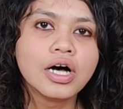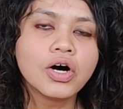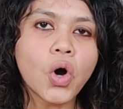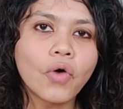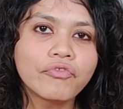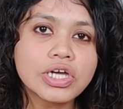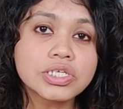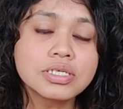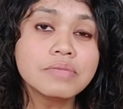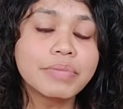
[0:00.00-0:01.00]
of
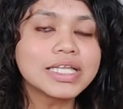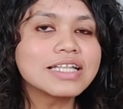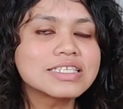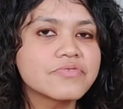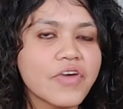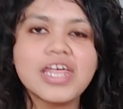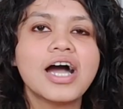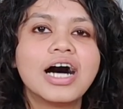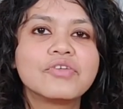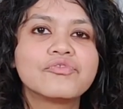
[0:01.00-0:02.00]
fiction, but that's
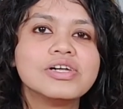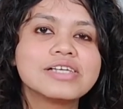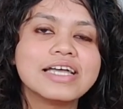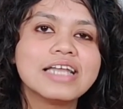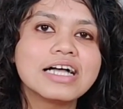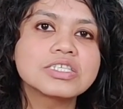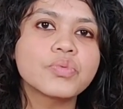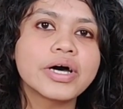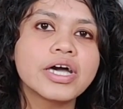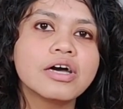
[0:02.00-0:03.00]
very heartfelt. And
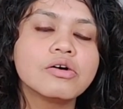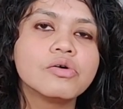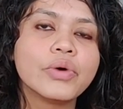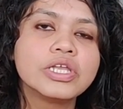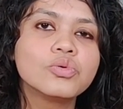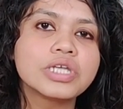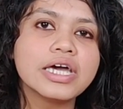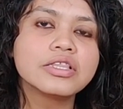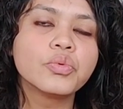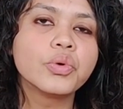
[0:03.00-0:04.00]
that's why when you
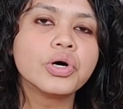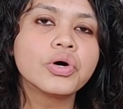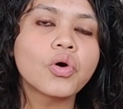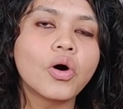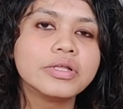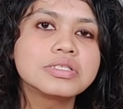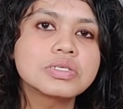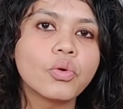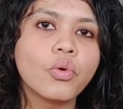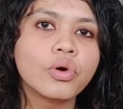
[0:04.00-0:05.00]
take the work on
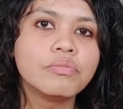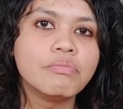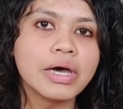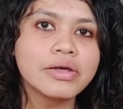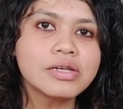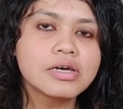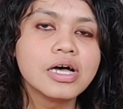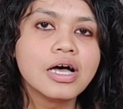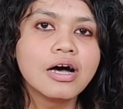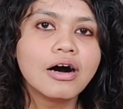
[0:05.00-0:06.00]
its own merit,
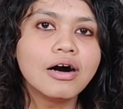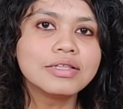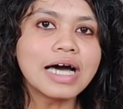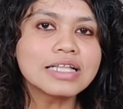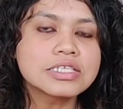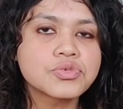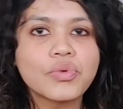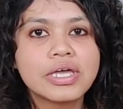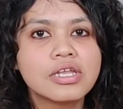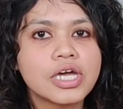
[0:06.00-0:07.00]
that's
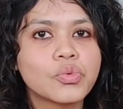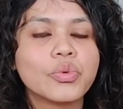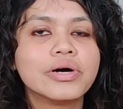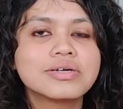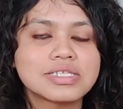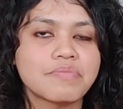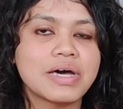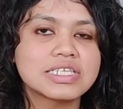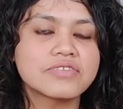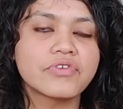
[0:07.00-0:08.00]
when it works the
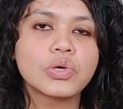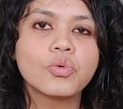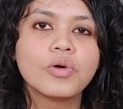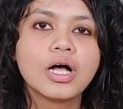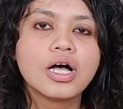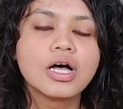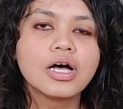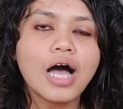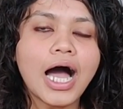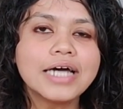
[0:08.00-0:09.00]
best for you.
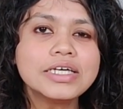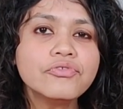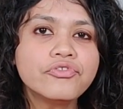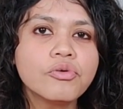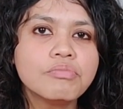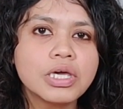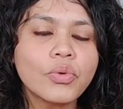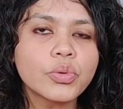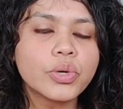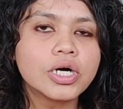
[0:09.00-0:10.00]
I think for
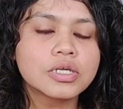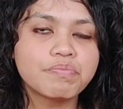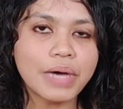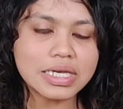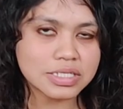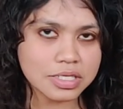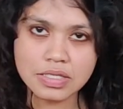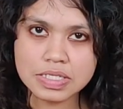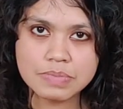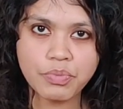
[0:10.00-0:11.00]
me, what worked best
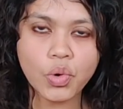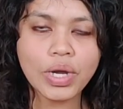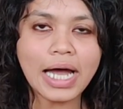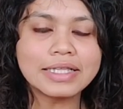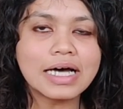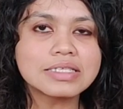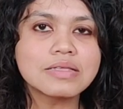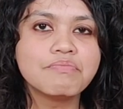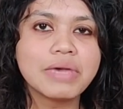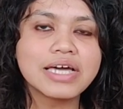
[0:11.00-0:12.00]
in this book, and that's
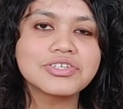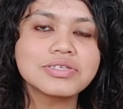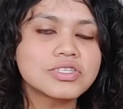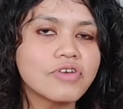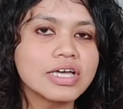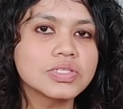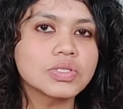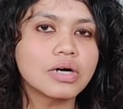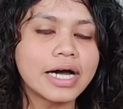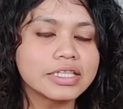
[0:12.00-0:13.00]
the major
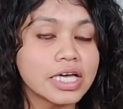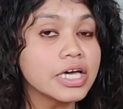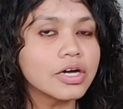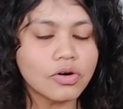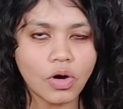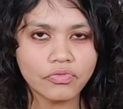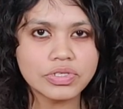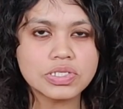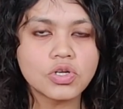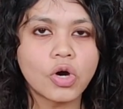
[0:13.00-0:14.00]
strength, I think,
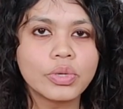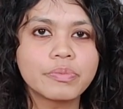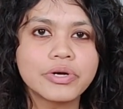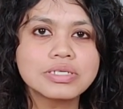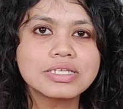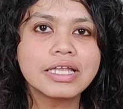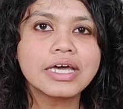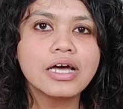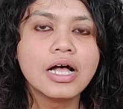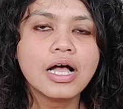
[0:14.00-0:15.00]
of this novel personally,